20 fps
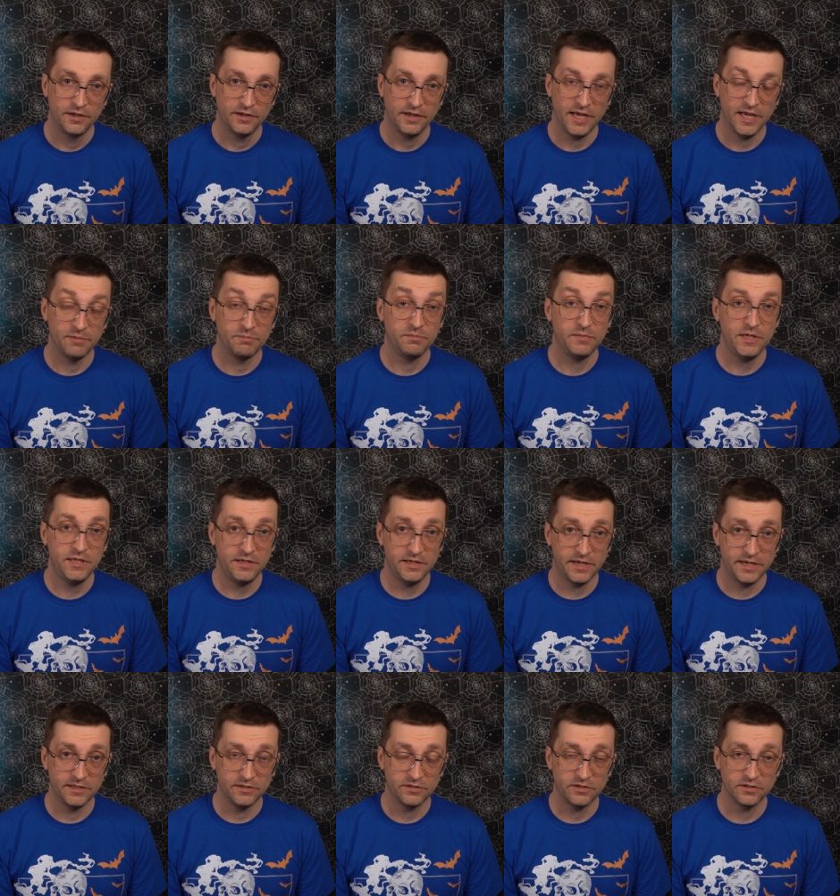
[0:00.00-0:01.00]
at
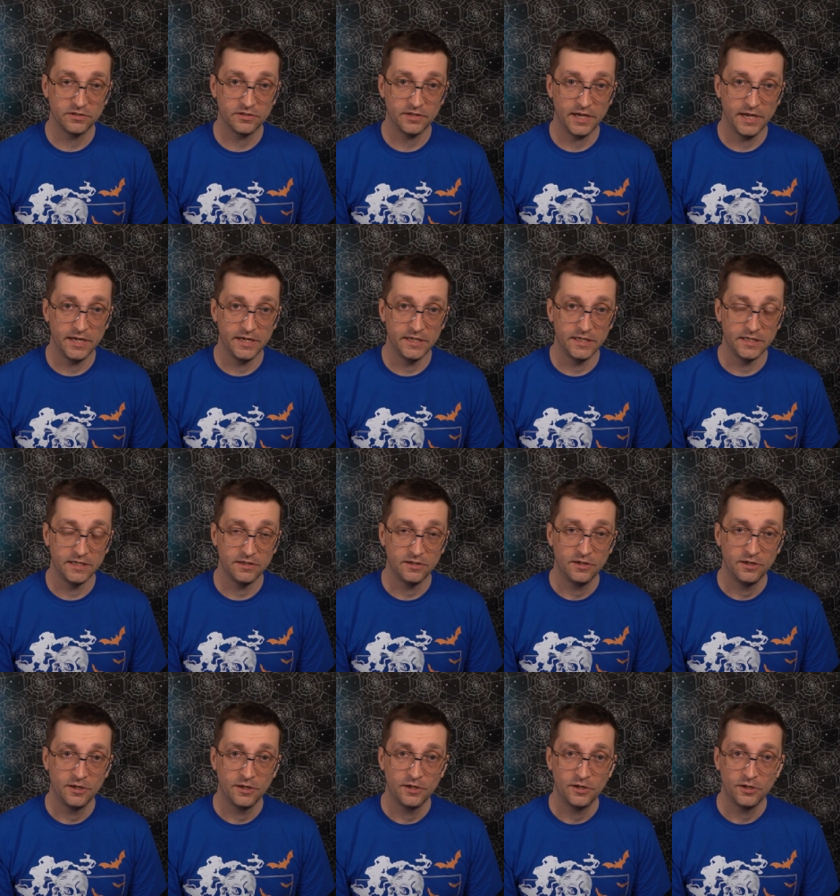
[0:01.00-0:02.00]
Midnight Society,
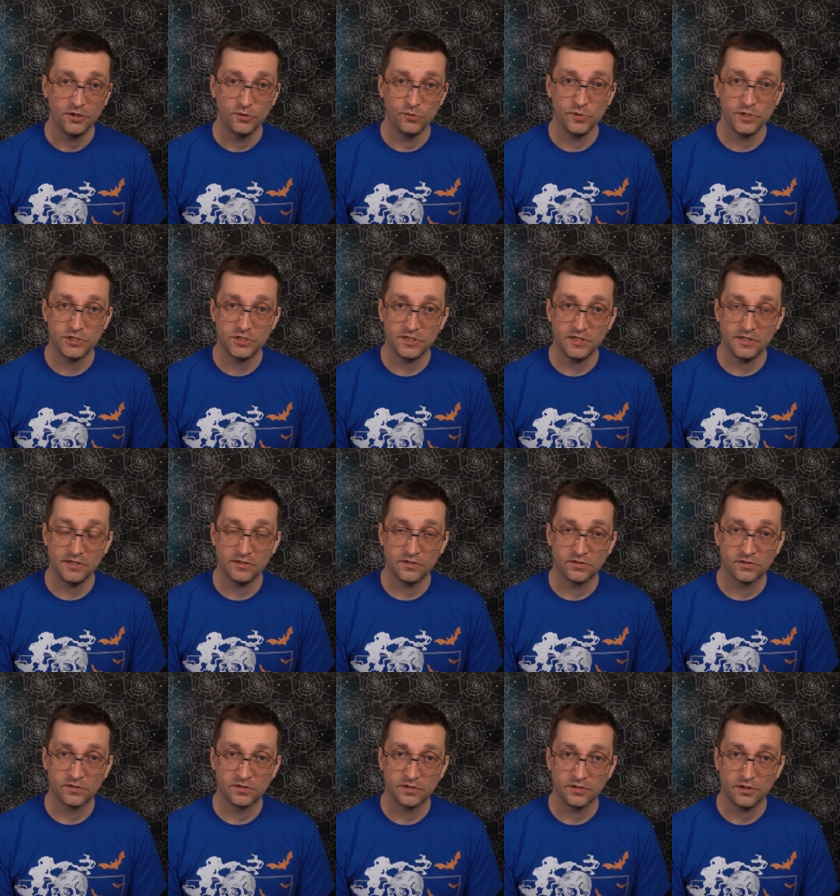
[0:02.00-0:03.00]
which
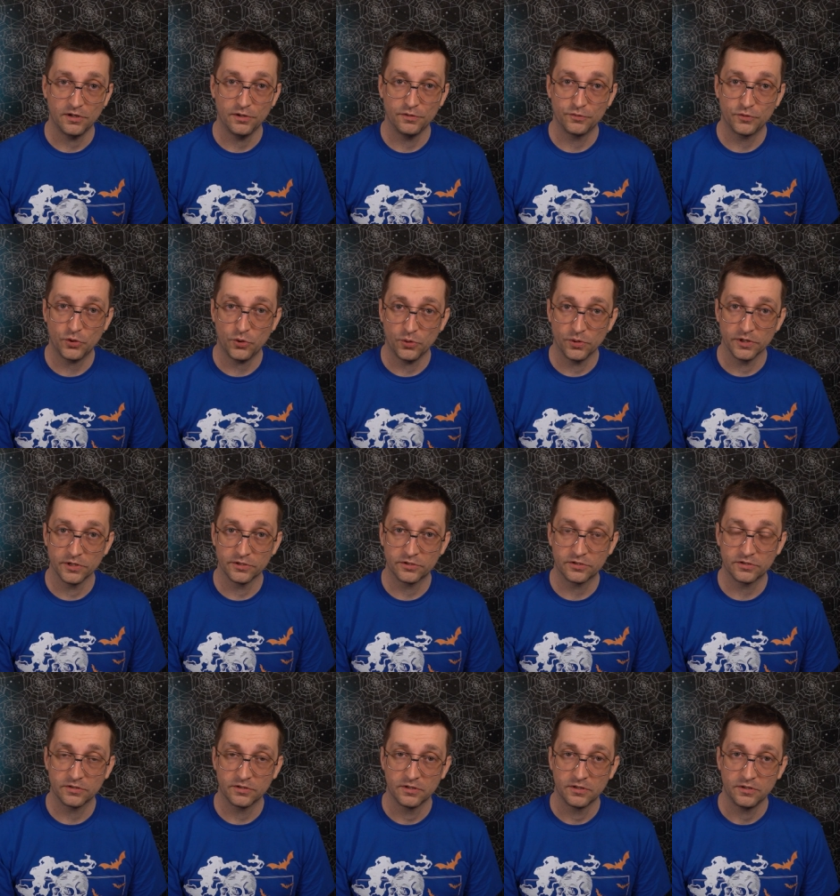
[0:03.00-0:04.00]
is, of
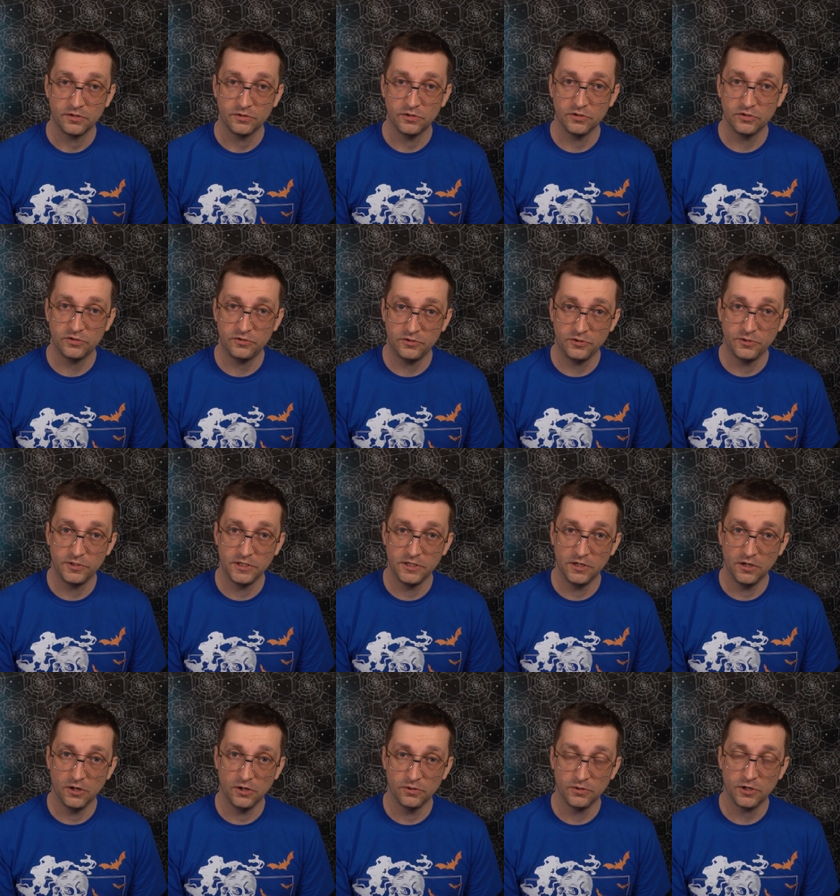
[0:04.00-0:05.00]
course, the
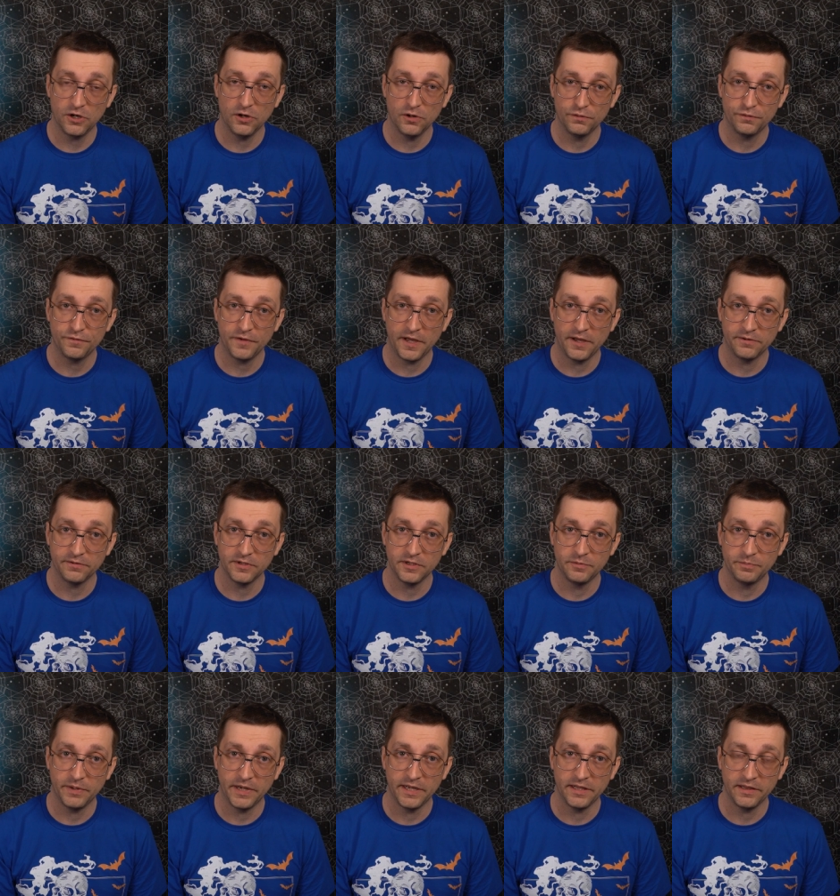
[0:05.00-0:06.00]
studio co
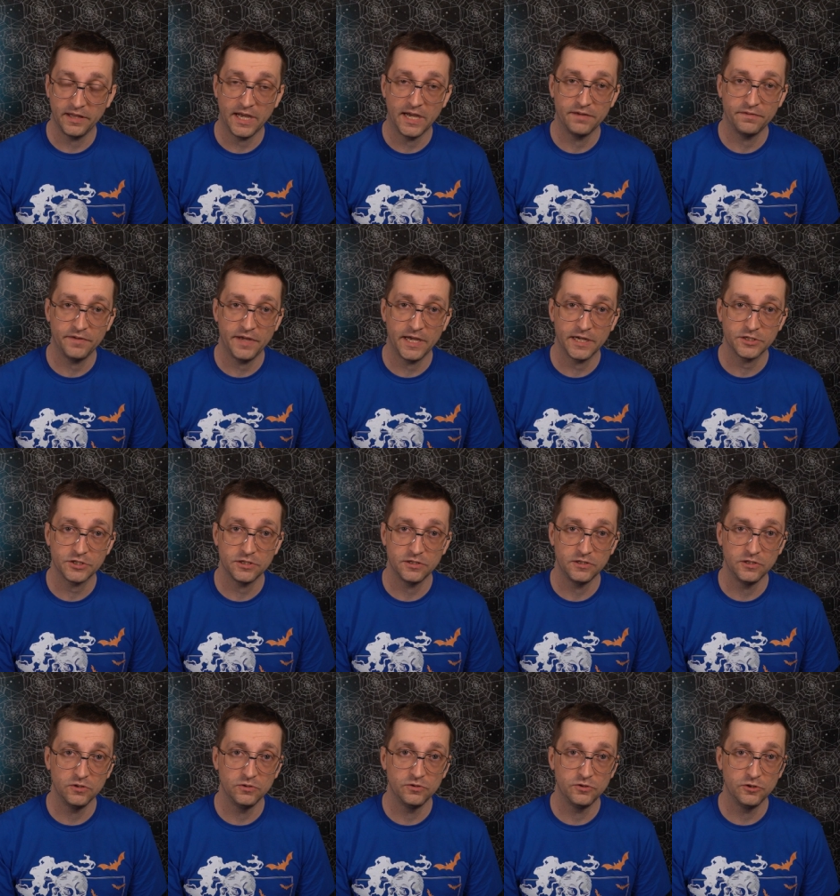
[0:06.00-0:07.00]
founded by live action
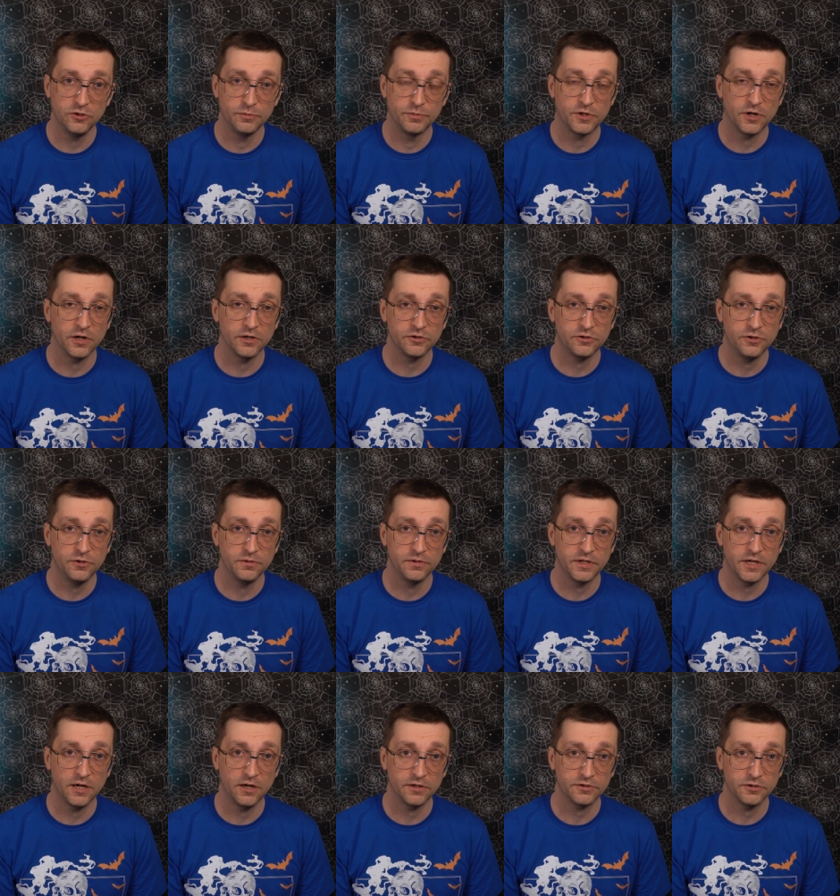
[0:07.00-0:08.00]
YouTube cartoon
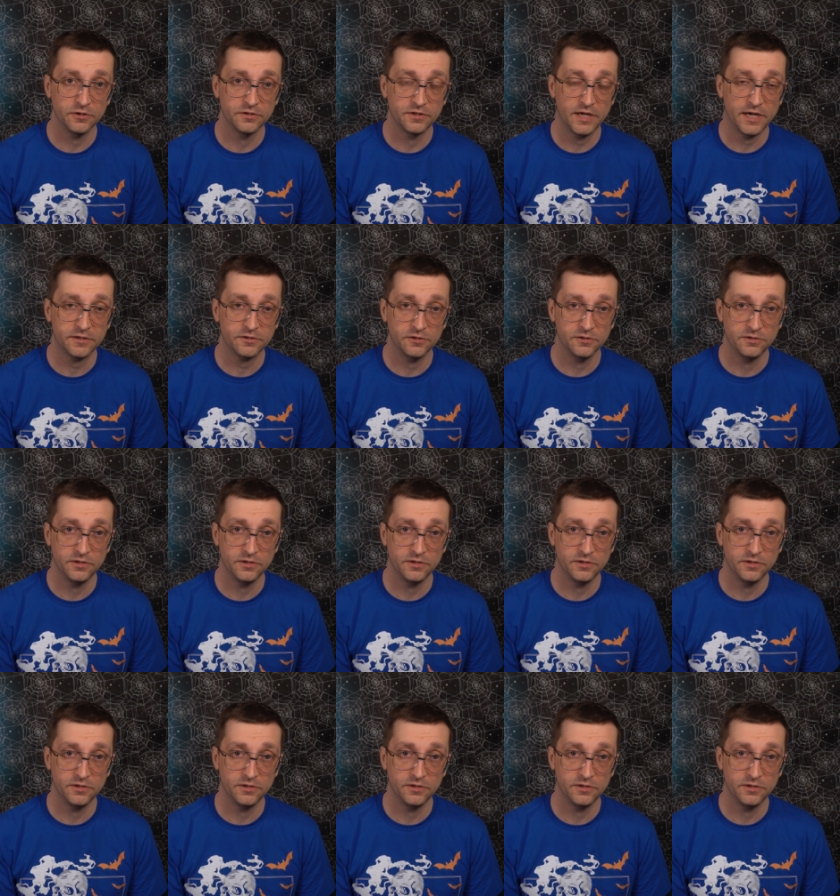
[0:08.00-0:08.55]
character Dr.